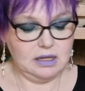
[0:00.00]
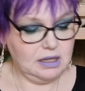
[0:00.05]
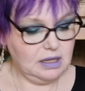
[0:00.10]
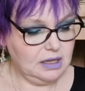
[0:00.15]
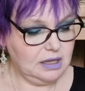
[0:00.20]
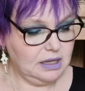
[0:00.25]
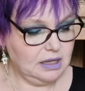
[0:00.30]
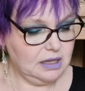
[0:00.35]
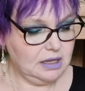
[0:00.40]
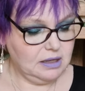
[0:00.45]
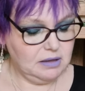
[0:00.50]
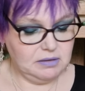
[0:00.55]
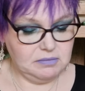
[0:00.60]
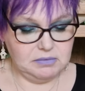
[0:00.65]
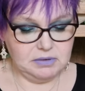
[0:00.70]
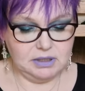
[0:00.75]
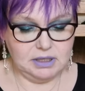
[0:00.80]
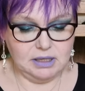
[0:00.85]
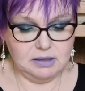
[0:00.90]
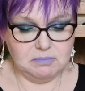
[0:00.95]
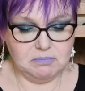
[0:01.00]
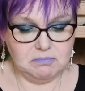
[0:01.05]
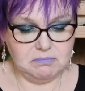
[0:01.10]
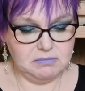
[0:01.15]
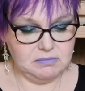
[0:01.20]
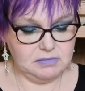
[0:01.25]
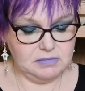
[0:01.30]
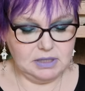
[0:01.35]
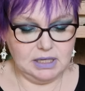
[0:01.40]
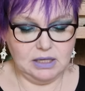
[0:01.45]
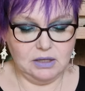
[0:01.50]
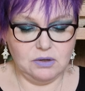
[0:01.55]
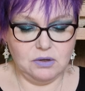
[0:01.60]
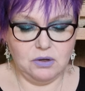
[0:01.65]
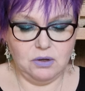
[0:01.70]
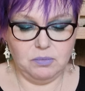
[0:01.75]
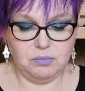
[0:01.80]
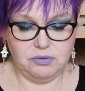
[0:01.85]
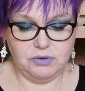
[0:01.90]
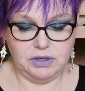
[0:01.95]
You
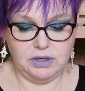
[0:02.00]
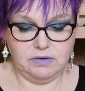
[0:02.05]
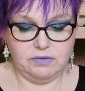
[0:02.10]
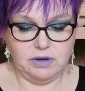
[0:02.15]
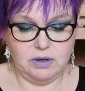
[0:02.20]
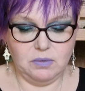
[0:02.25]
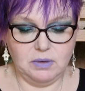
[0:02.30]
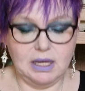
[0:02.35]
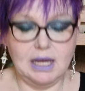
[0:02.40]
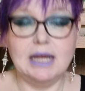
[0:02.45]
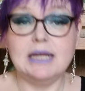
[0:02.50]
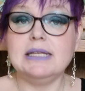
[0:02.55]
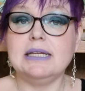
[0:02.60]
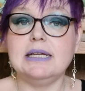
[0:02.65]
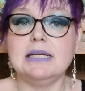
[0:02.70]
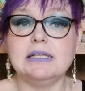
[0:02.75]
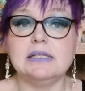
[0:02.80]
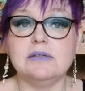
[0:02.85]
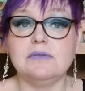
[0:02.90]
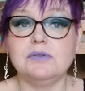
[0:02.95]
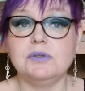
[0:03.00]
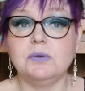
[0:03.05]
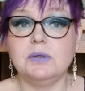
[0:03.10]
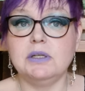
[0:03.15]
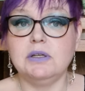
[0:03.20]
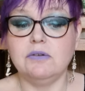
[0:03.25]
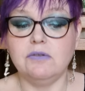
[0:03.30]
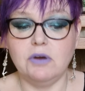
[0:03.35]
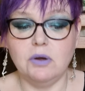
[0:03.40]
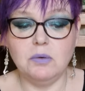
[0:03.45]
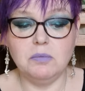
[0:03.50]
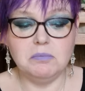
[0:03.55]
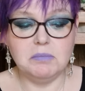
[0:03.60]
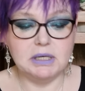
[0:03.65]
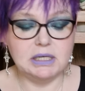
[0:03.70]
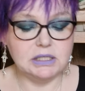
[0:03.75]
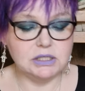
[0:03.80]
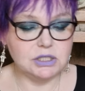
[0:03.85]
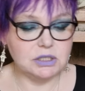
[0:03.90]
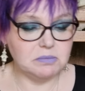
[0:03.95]
incorporate your own ideas of doing your own
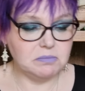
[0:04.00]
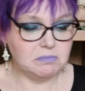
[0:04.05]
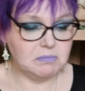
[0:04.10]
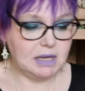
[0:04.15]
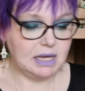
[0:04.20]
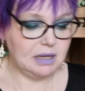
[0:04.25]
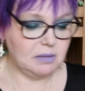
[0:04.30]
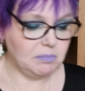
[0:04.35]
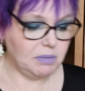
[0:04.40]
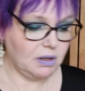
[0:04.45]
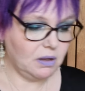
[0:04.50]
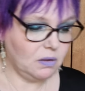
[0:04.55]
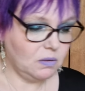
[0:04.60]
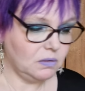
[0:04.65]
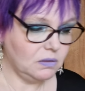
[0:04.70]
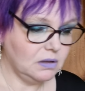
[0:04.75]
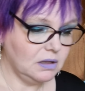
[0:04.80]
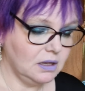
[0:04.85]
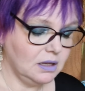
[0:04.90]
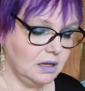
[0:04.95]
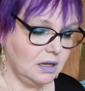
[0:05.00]
miniature maypole,